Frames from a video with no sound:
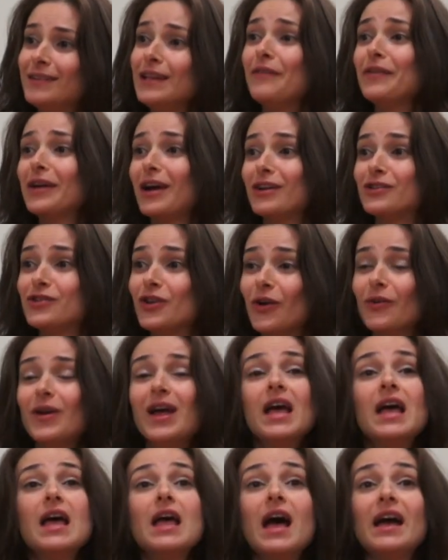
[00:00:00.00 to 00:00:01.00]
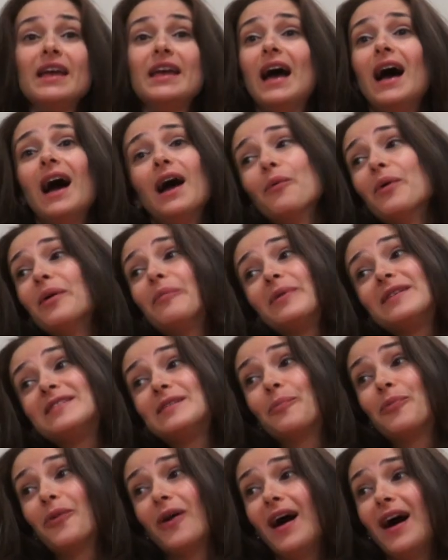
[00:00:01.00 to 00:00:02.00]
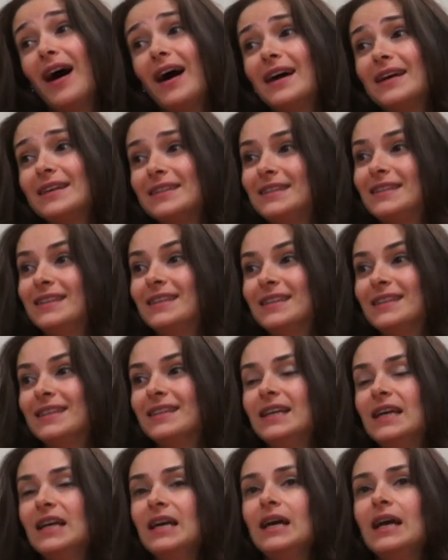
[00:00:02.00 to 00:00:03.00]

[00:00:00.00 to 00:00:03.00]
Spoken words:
Never got changed. Yeah, I would be surprised.